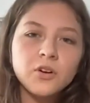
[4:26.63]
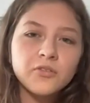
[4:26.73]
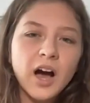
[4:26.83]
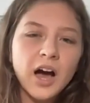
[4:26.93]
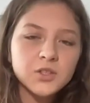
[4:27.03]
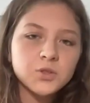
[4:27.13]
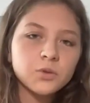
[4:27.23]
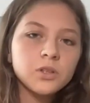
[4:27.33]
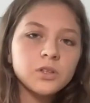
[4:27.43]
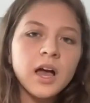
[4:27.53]
of high
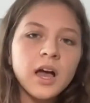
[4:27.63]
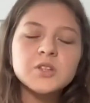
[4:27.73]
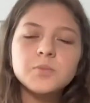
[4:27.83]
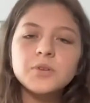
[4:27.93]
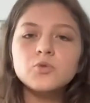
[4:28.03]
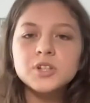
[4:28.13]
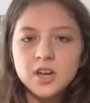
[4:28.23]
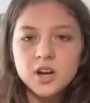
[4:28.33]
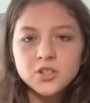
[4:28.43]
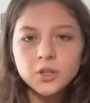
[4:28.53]
school has been
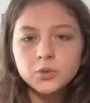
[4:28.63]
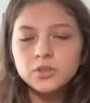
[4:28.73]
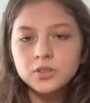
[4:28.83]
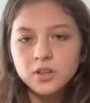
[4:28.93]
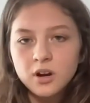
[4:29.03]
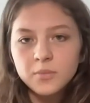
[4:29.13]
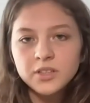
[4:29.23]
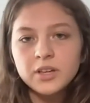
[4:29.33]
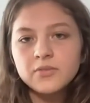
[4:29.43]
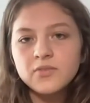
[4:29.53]
researching to
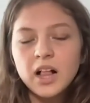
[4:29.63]
determine if